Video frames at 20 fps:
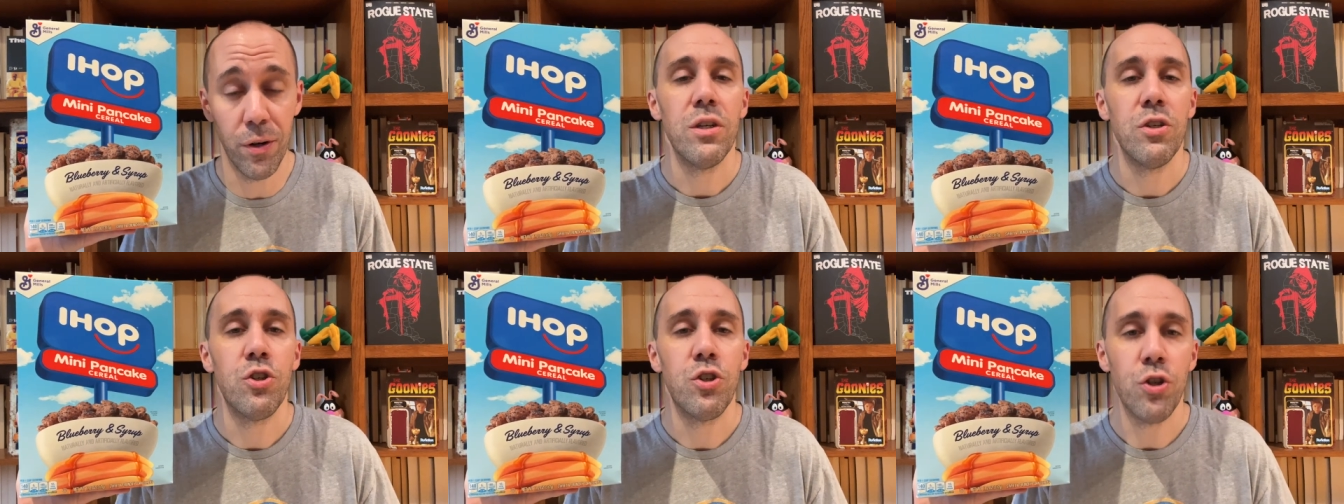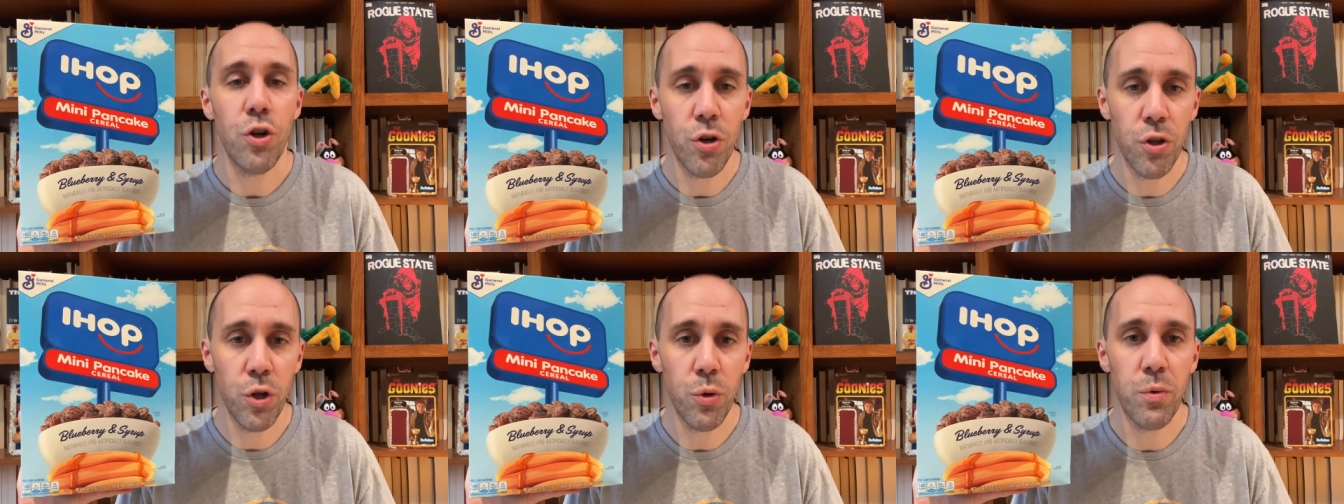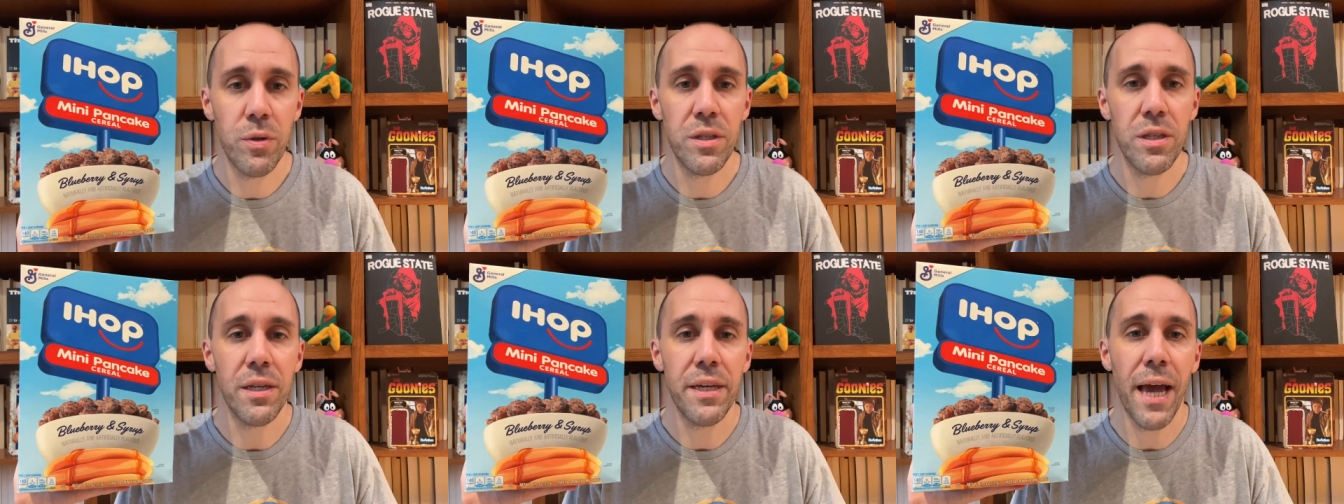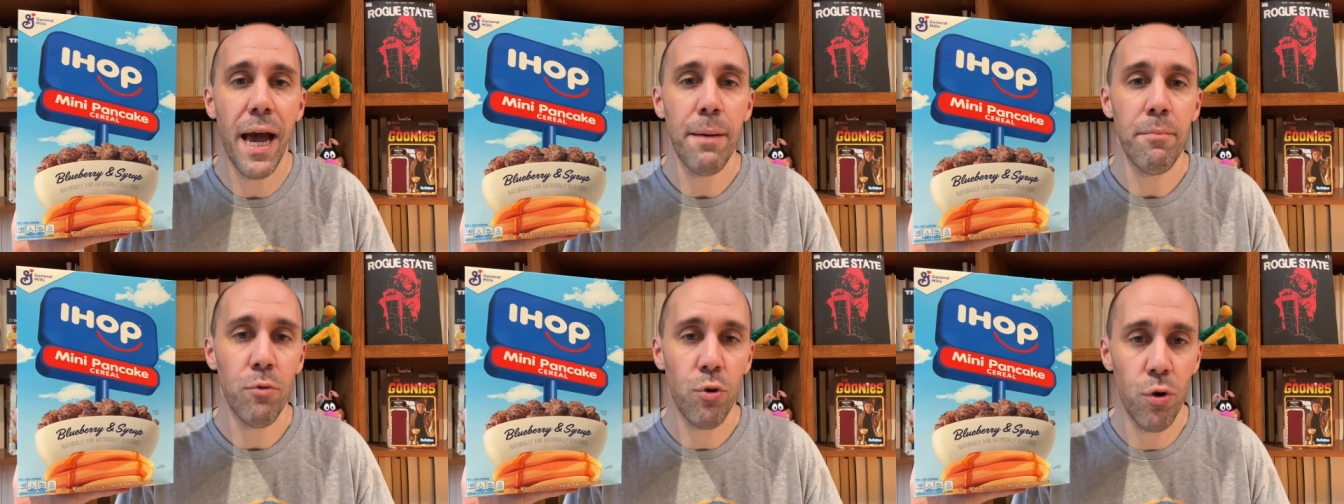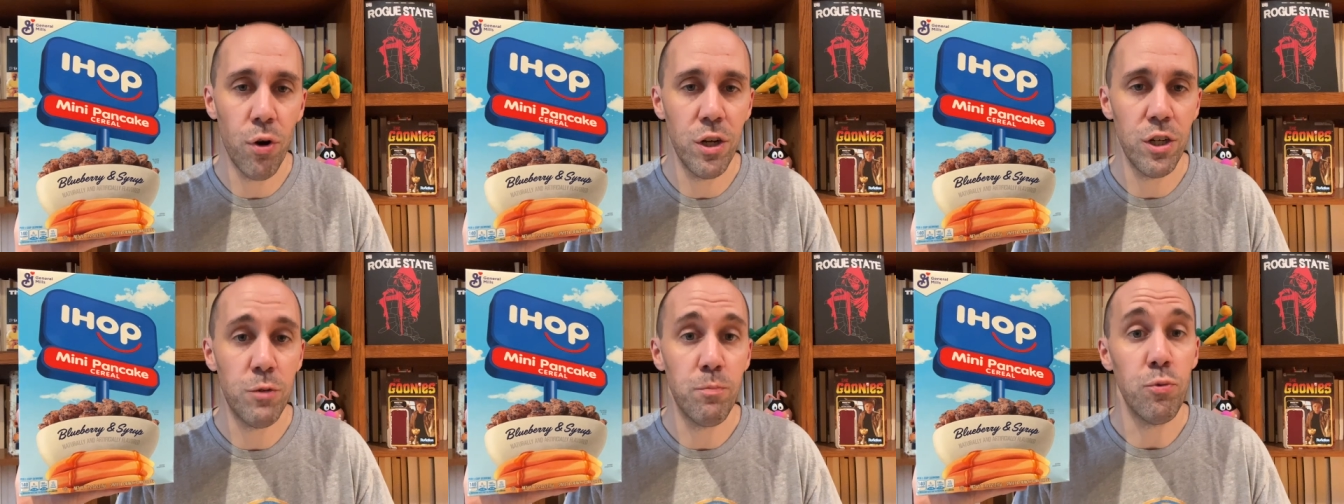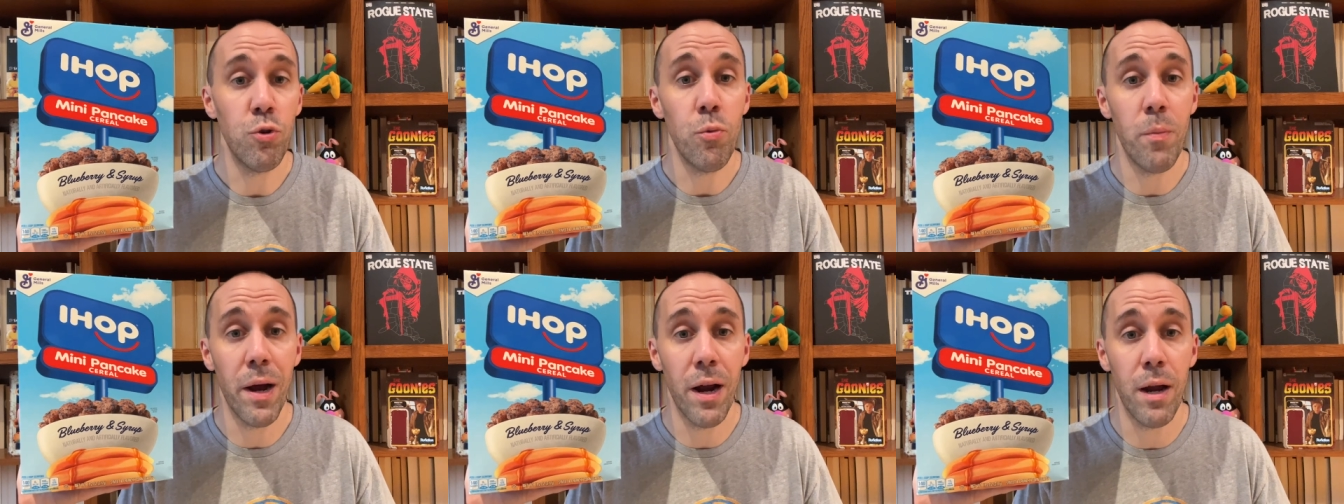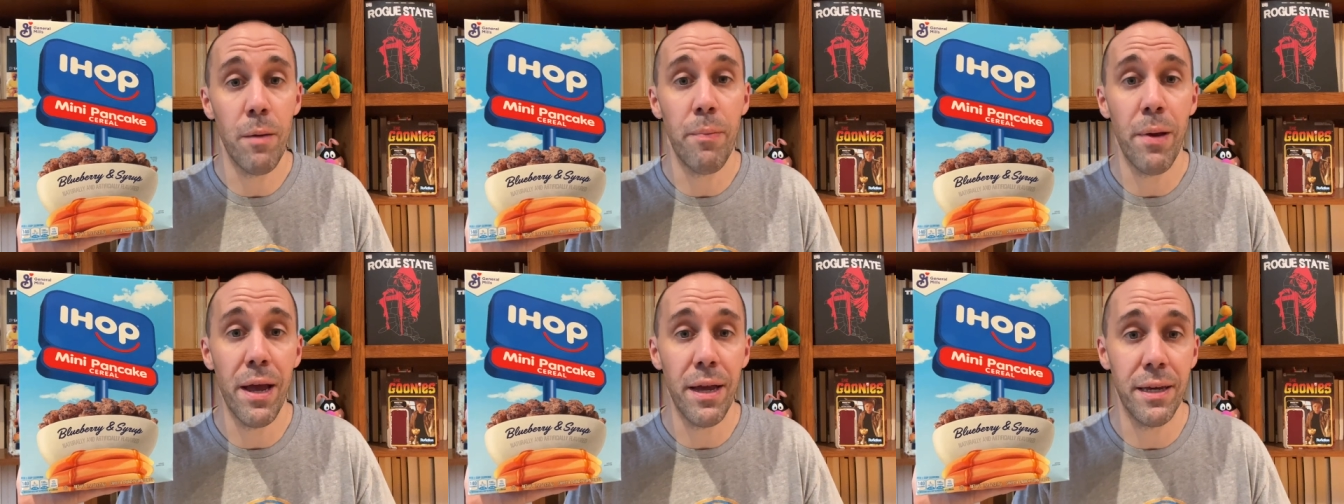Sure, there was the Cap'n Crunch
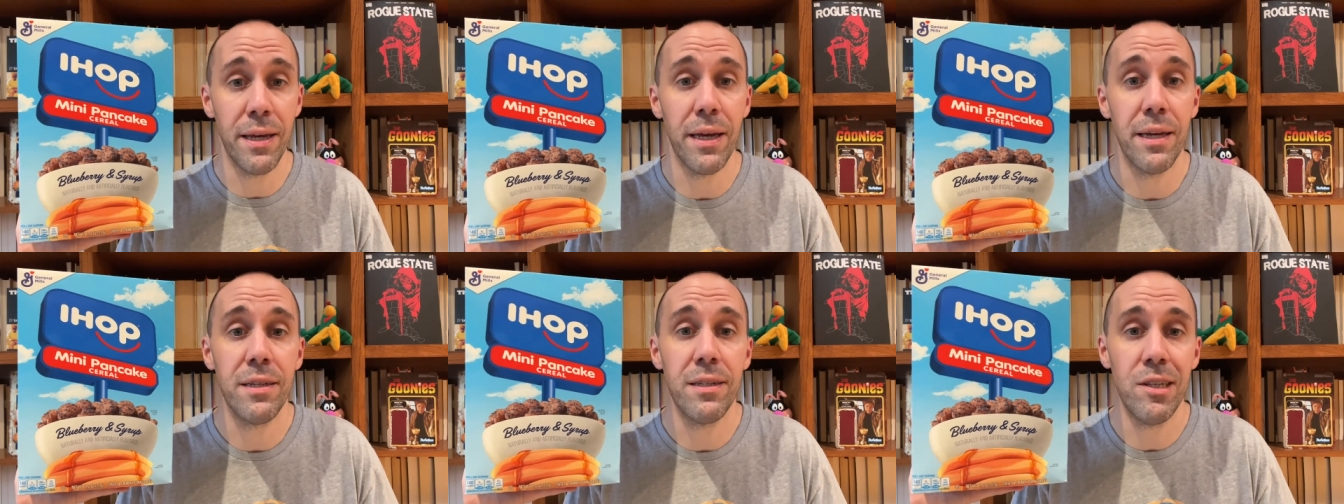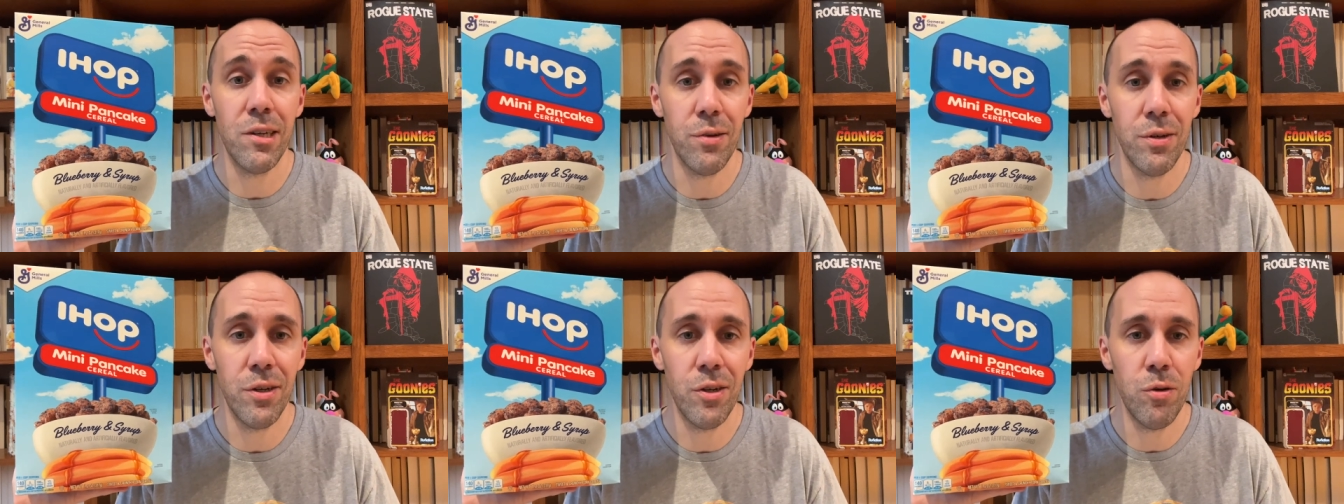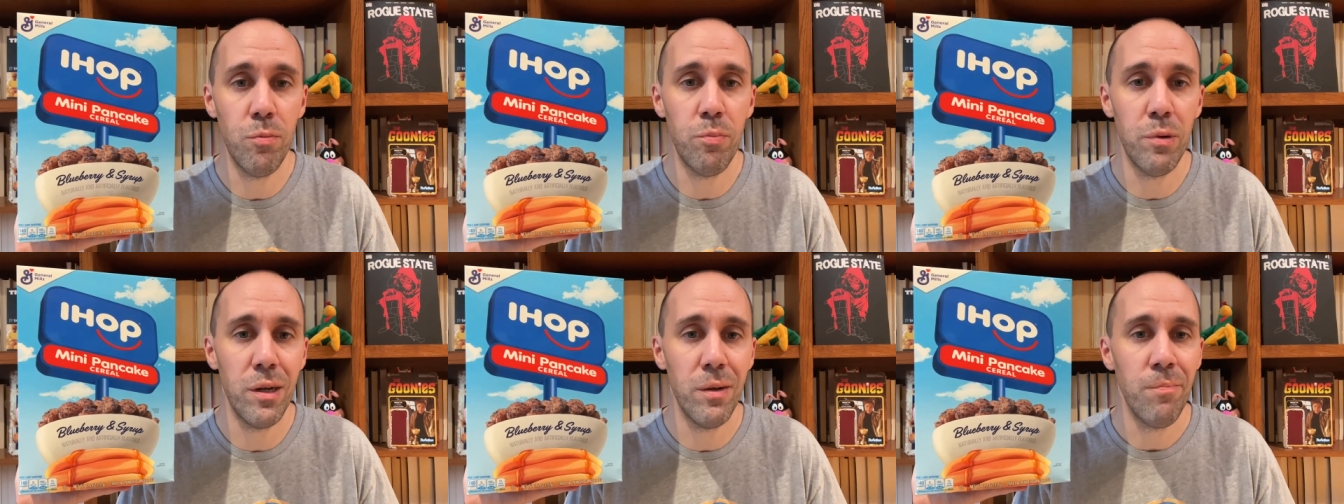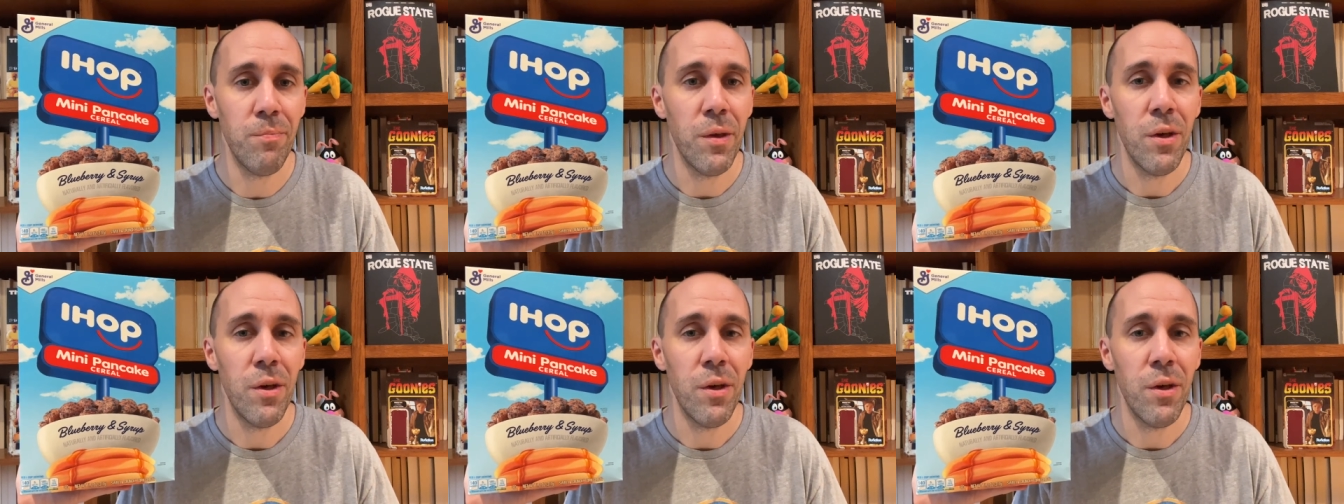blueberry pancake cereal, but